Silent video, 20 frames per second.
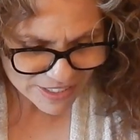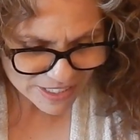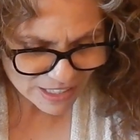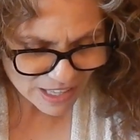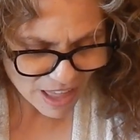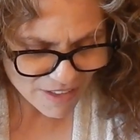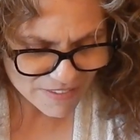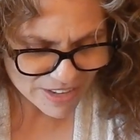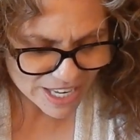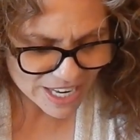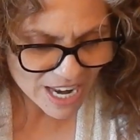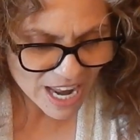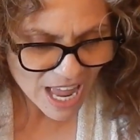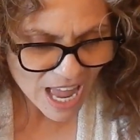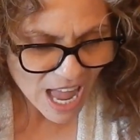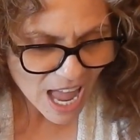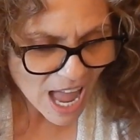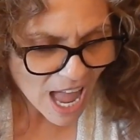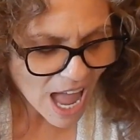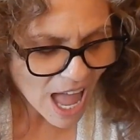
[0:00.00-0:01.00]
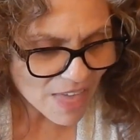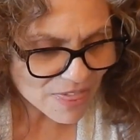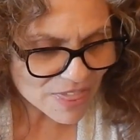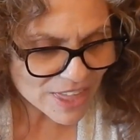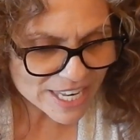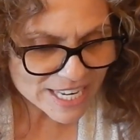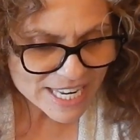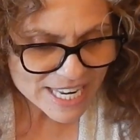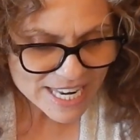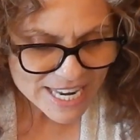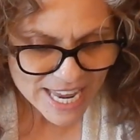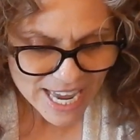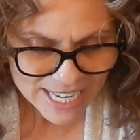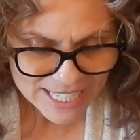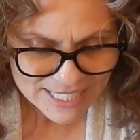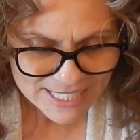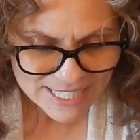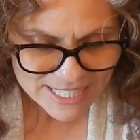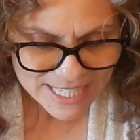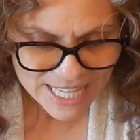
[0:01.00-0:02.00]
it, love it. The
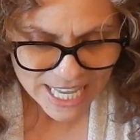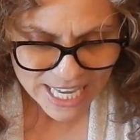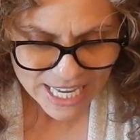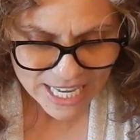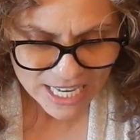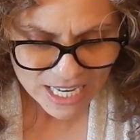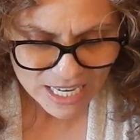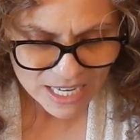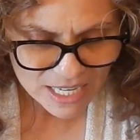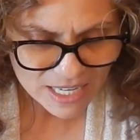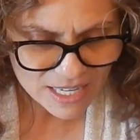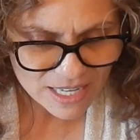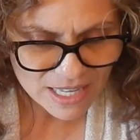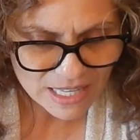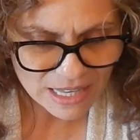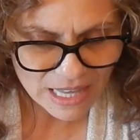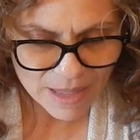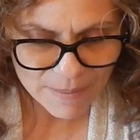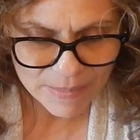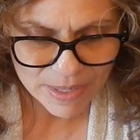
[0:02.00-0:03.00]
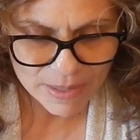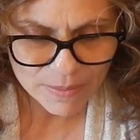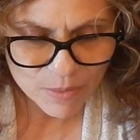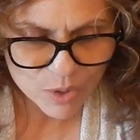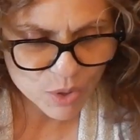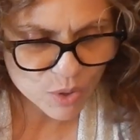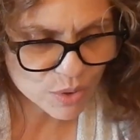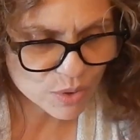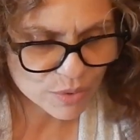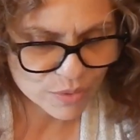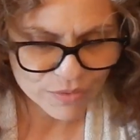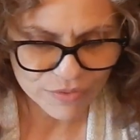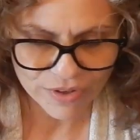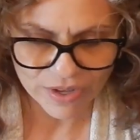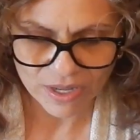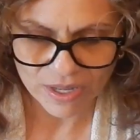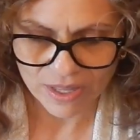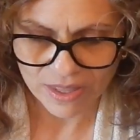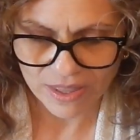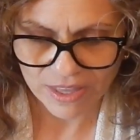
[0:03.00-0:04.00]
next thing, let me move
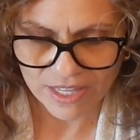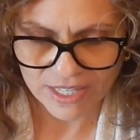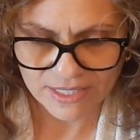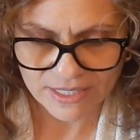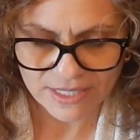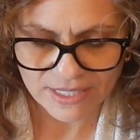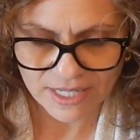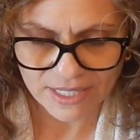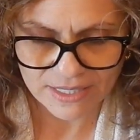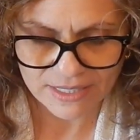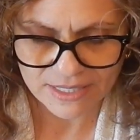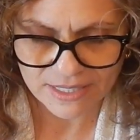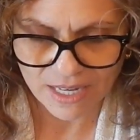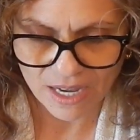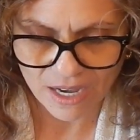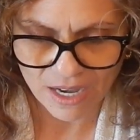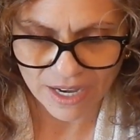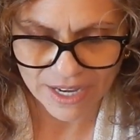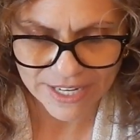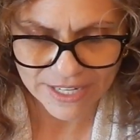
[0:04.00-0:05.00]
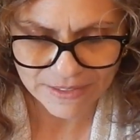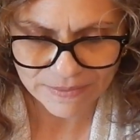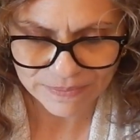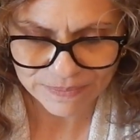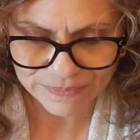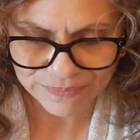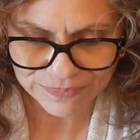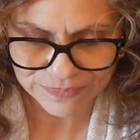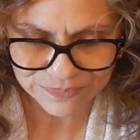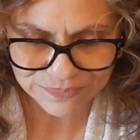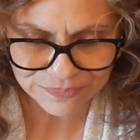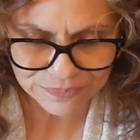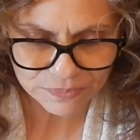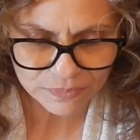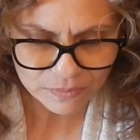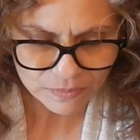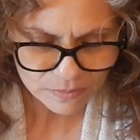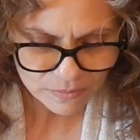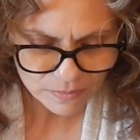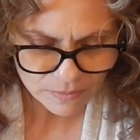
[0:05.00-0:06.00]
this aside.
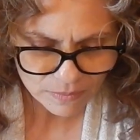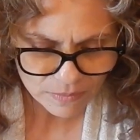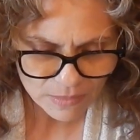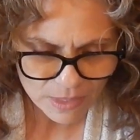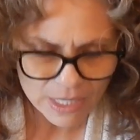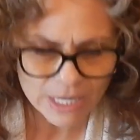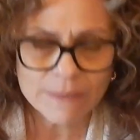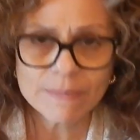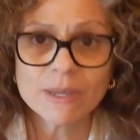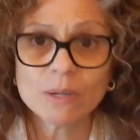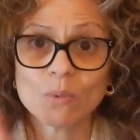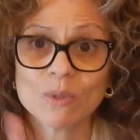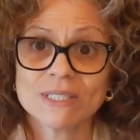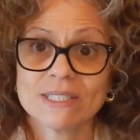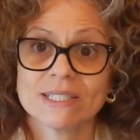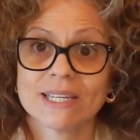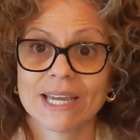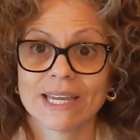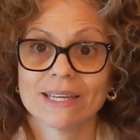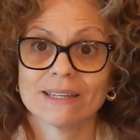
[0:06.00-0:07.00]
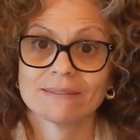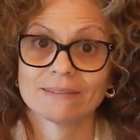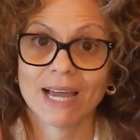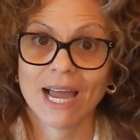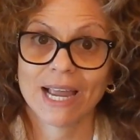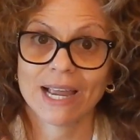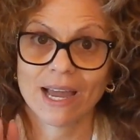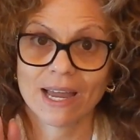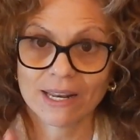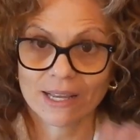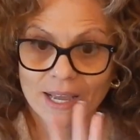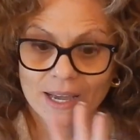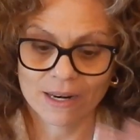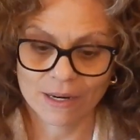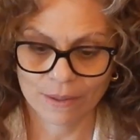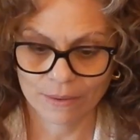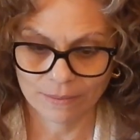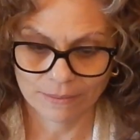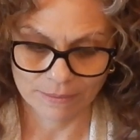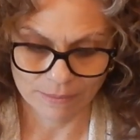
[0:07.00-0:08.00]
Give me 1 second. I gotta
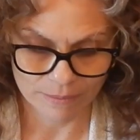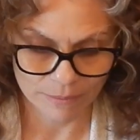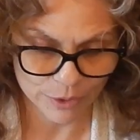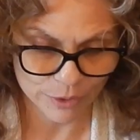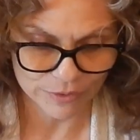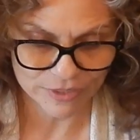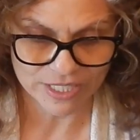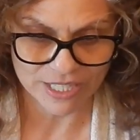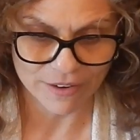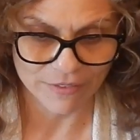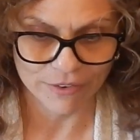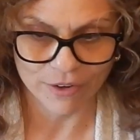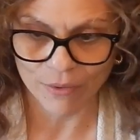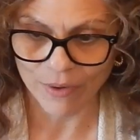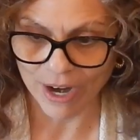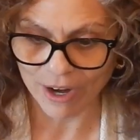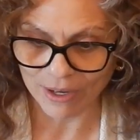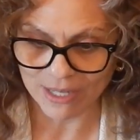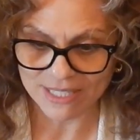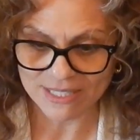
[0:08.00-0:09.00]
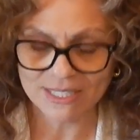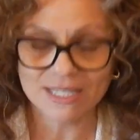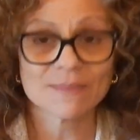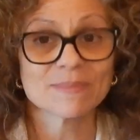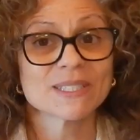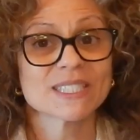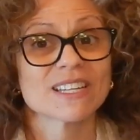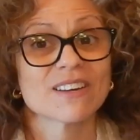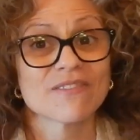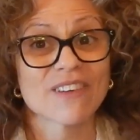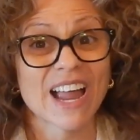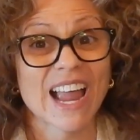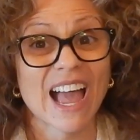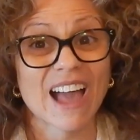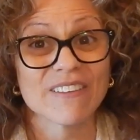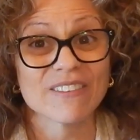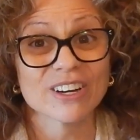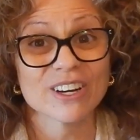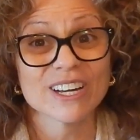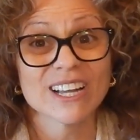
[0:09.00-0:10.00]
kind of move stuff around because some stuff I
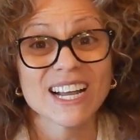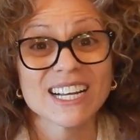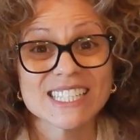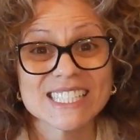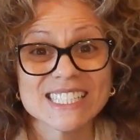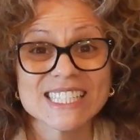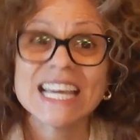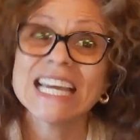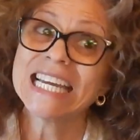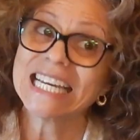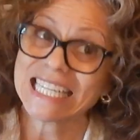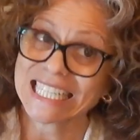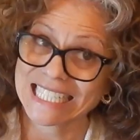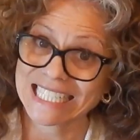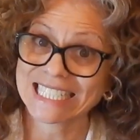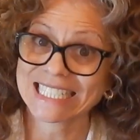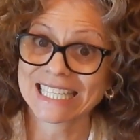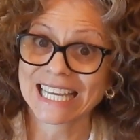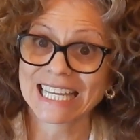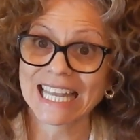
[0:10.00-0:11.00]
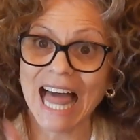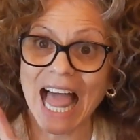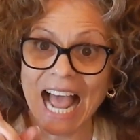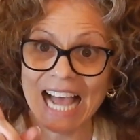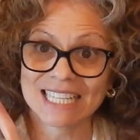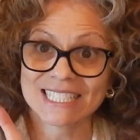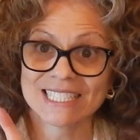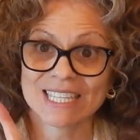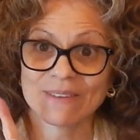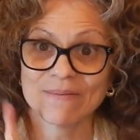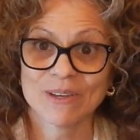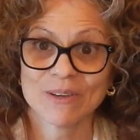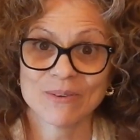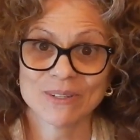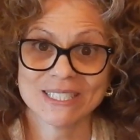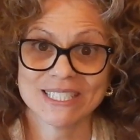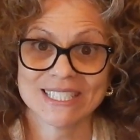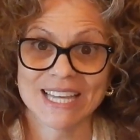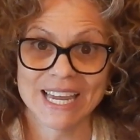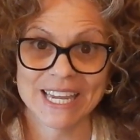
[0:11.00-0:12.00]
have here, guys, is glass. Give me
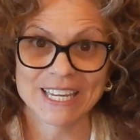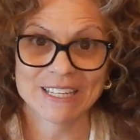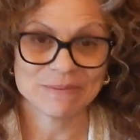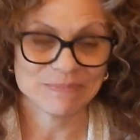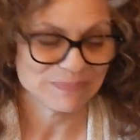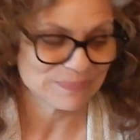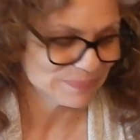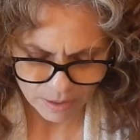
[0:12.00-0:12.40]
1 second.